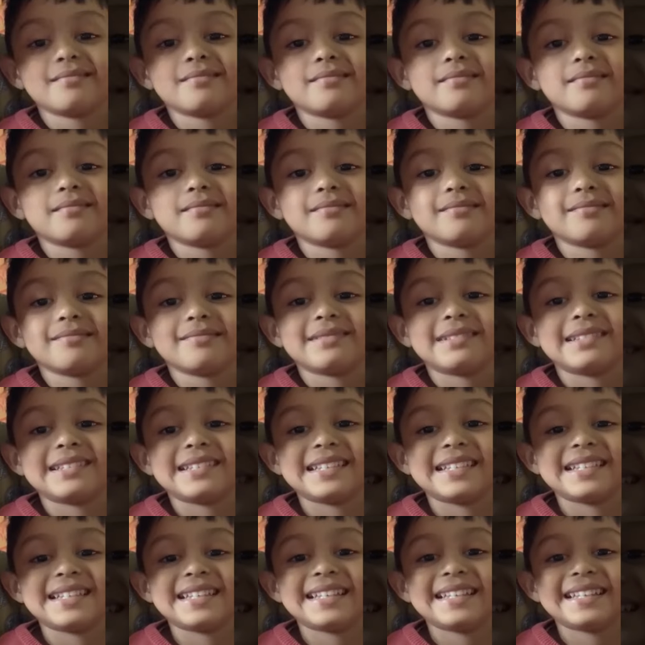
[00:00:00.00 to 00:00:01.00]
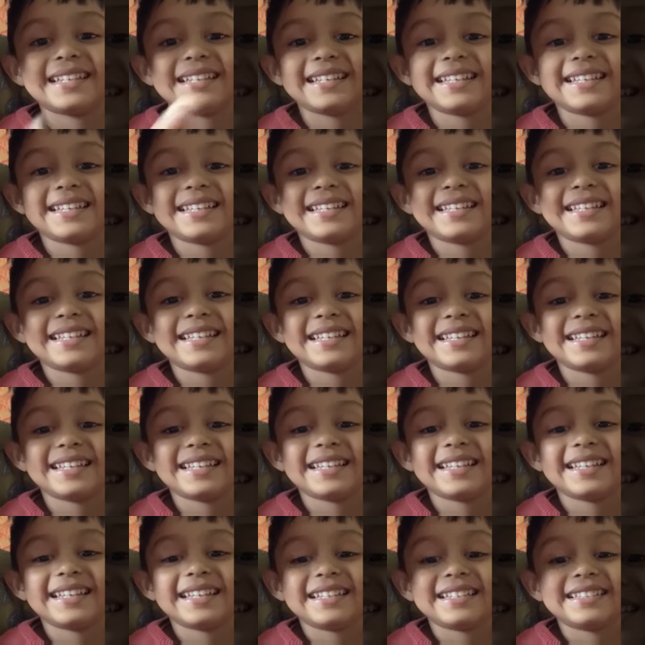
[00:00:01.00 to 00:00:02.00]

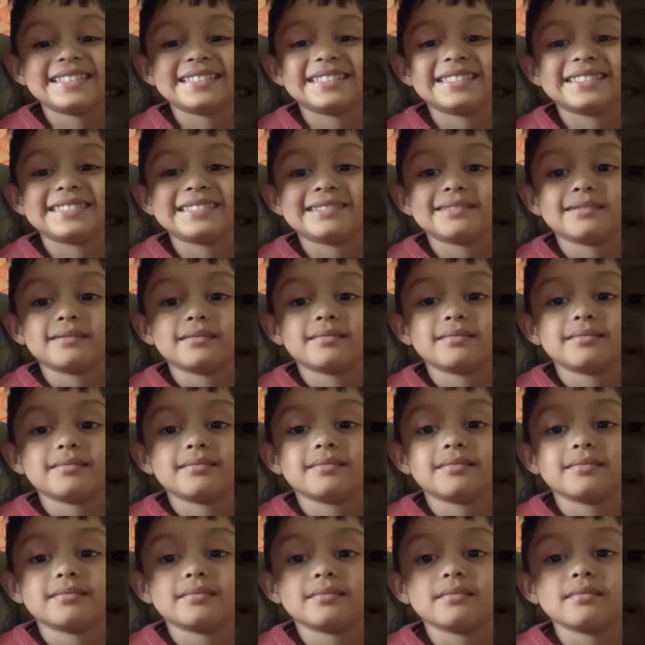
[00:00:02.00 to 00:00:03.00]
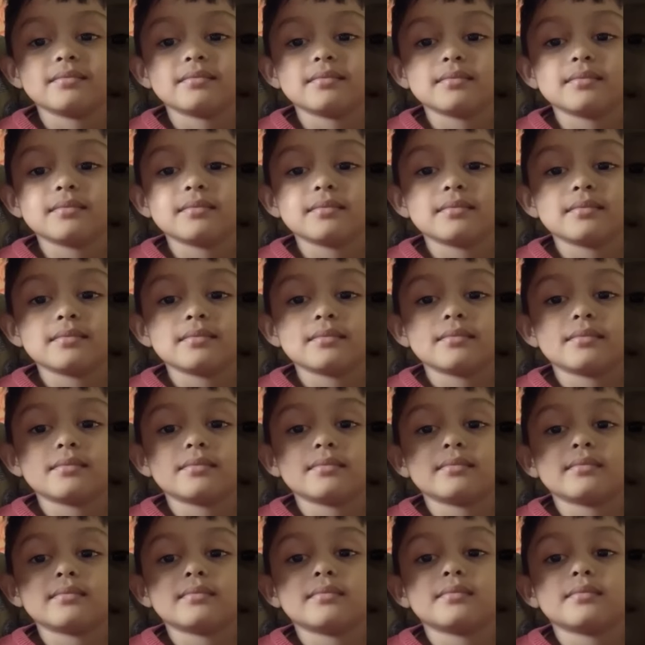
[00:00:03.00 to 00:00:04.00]

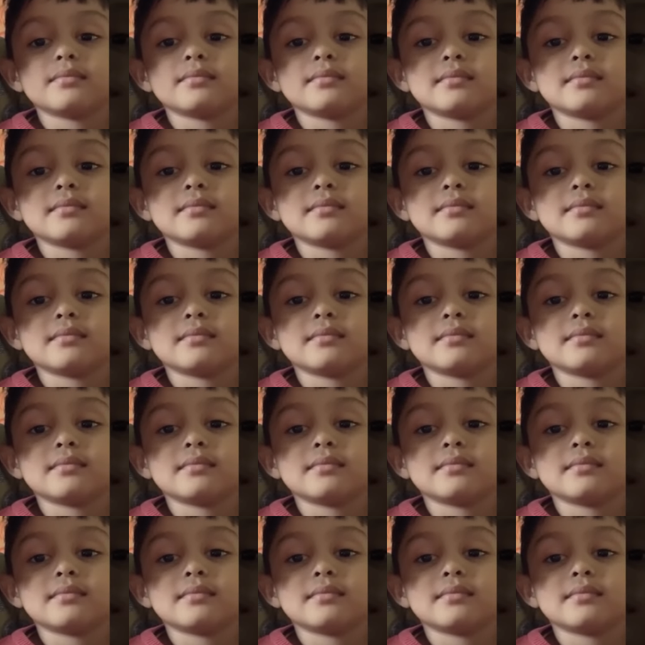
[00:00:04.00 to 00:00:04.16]
No words are spoken by the person on screen.